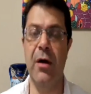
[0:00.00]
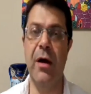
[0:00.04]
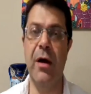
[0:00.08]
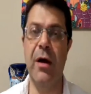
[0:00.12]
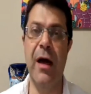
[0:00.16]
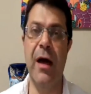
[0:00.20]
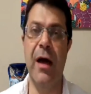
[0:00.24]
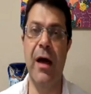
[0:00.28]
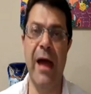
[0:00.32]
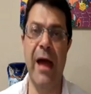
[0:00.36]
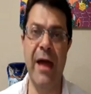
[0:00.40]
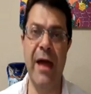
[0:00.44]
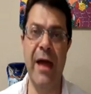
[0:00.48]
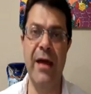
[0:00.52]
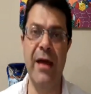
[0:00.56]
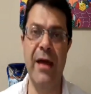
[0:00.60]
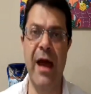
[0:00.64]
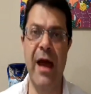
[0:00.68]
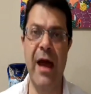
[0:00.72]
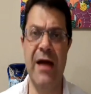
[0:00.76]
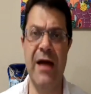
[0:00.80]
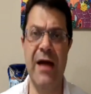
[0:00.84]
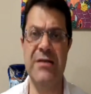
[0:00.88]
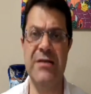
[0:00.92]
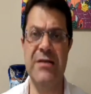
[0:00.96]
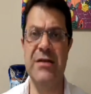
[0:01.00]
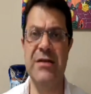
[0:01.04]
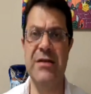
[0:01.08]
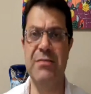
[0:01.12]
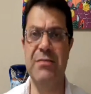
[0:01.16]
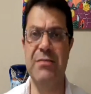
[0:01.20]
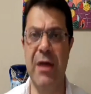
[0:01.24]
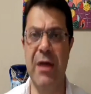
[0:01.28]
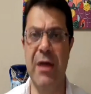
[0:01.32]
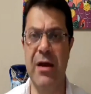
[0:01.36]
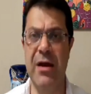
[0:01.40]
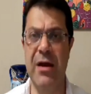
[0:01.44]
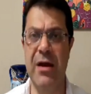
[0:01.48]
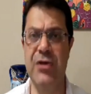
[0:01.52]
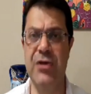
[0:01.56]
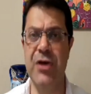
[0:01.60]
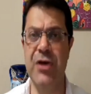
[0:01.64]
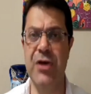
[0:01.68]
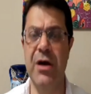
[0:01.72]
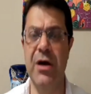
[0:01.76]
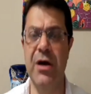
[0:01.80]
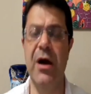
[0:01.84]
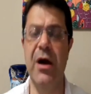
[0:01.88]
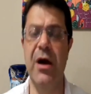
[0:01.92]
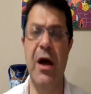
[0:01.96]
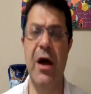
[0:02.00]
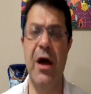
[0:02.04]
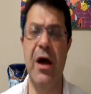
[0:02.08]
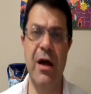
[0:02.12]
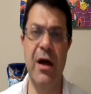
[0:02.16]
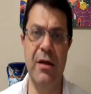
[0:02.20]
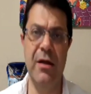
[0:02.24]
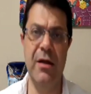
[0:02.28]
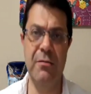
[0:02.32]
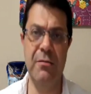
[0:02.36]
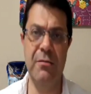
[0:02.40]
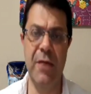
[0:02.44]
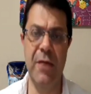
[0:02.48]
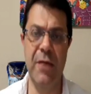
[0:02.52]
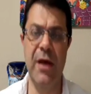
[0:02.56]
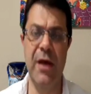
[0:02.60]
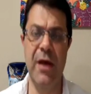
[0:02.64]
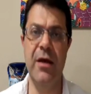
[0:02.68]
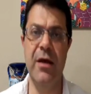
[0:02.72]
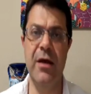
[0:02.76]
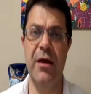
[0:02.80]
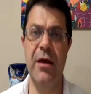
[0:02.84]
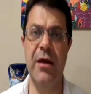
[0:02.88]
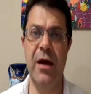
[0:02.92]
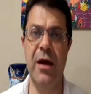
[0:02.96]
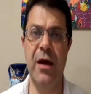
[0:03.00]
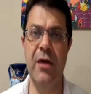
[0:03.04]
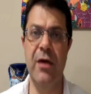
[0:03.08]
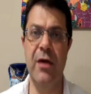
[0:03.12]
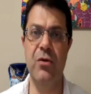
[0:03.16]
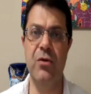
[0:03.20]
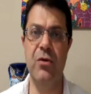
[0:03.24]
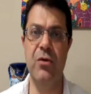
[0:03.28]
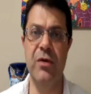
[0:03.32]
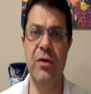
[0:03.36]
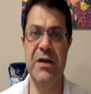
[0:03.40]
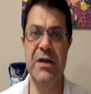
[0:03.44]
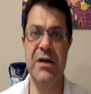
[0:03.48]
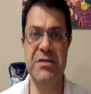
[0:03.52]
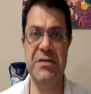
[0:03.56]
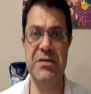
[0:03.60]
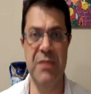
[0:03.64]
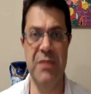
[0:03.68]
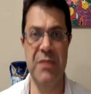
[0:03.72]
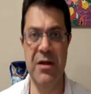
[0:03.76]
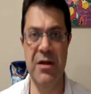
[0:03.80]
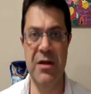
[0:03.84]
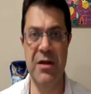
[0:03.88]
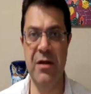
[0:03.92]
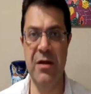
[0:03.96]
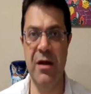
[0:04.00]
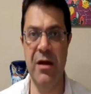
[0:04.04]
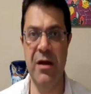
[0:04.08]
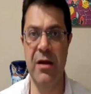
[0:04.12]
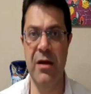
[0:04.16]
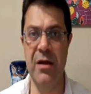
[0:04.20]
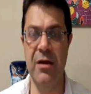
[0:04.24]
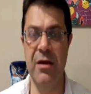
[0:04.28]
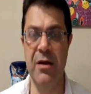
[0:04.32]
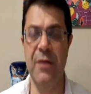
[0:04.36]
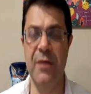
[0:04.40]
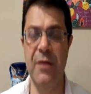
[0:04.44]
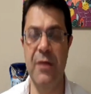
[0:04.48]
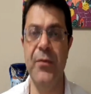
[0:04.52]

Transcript: any access by Russia and by Iran to the East Mediterranean,